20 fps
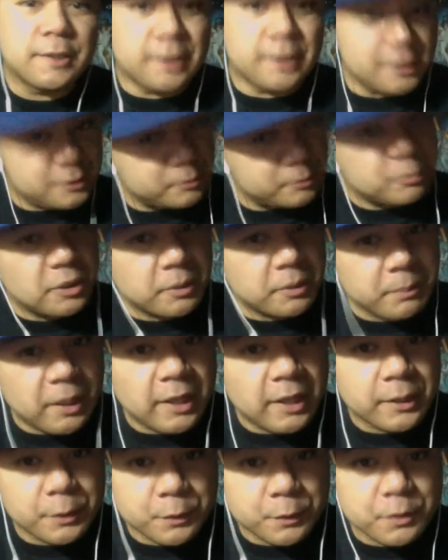That's a big
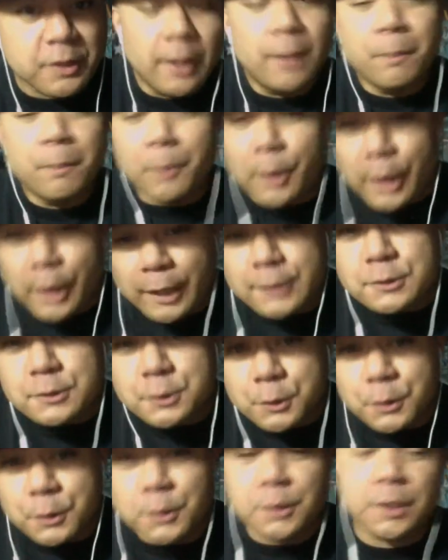man, you think. Well, high
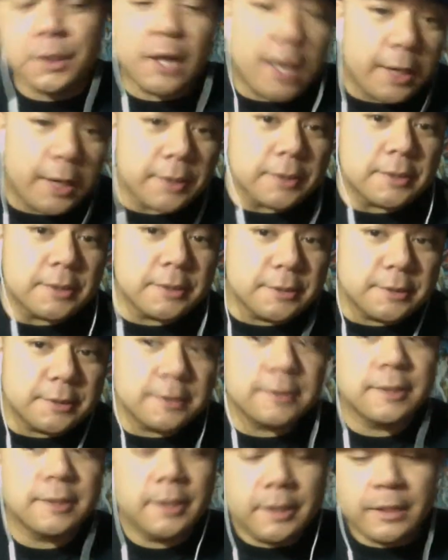school and
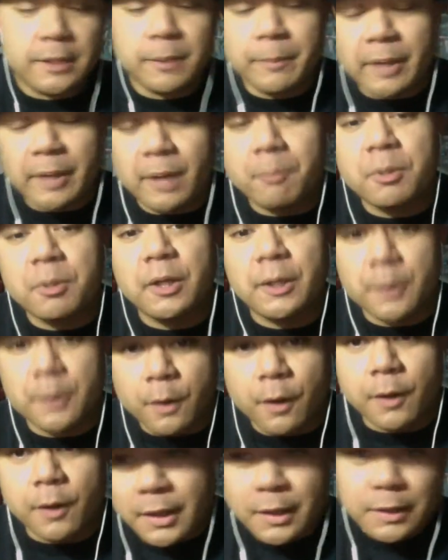college, the man played
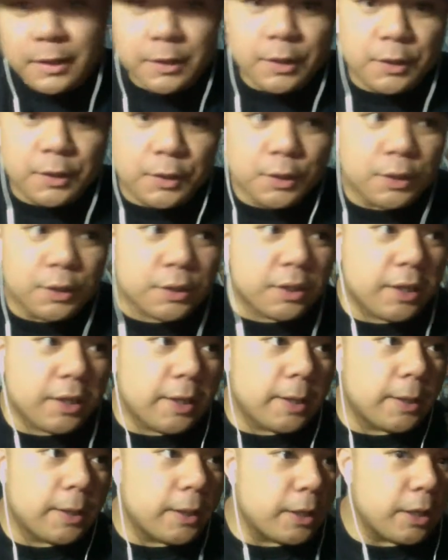guard. Now you look
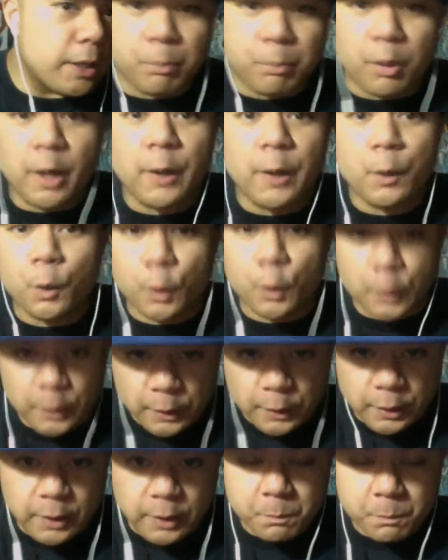at Brian
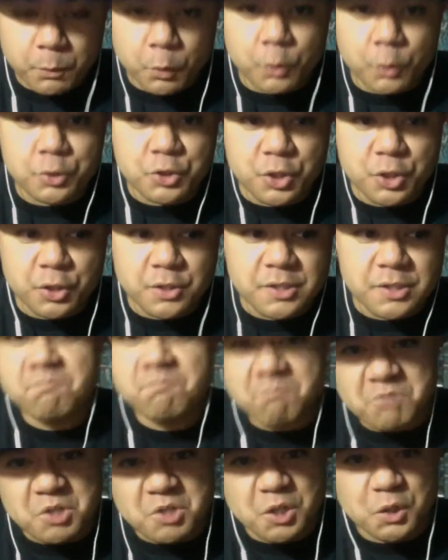Organ type, North Jersey,
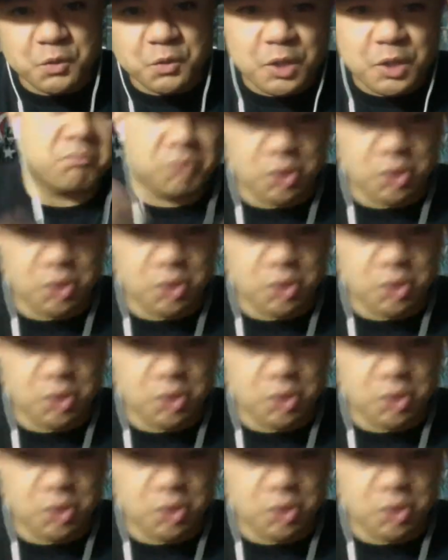6'8",